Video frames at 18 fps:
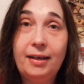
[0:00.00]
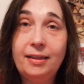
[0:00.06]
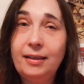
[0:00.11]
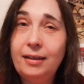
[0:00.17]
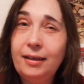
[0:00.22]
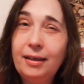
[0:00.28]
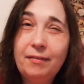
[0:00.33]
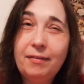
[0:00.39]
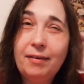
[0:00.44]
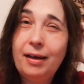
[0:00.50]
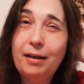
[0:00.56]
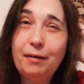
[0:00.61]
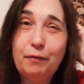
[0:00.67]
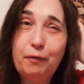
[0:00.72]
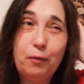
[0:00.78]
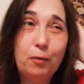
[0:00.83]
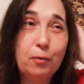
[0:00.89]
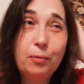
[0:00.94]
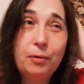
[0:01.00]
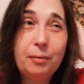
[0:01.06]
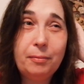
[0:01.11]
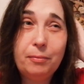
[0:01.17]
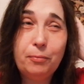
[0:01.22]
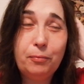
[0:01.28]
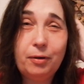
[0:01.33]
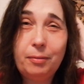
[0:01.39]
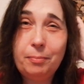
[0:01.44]
I think I've had four
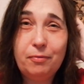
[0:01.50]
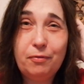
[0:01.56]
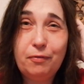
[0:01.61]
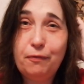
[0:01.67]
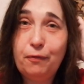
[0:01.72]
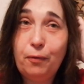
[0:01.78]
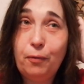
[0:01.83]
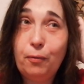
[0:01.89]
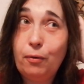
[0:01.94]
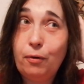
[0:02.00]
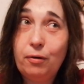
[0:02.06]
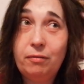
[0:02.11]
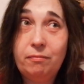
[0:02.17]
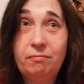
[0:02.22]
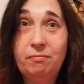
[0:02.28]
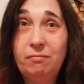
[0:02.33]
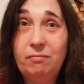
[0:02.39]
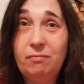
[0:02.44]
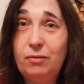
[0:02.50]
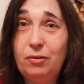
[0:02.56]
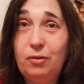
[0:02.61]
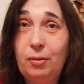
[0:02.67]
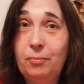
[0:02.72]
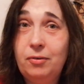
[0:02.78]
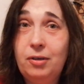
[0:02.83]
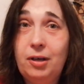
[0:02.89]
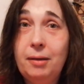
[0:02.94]
WIPs for
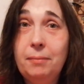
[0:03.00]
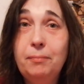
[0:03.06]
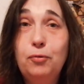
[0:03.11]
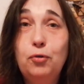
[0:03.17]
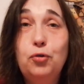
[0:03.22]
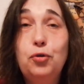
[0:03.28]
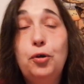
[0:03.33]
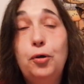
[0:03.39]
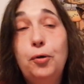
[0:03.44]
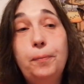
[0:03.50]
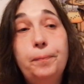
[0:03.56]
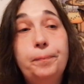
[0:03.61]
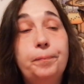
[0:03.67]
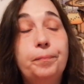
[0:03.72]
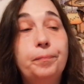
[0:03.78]
some time to show.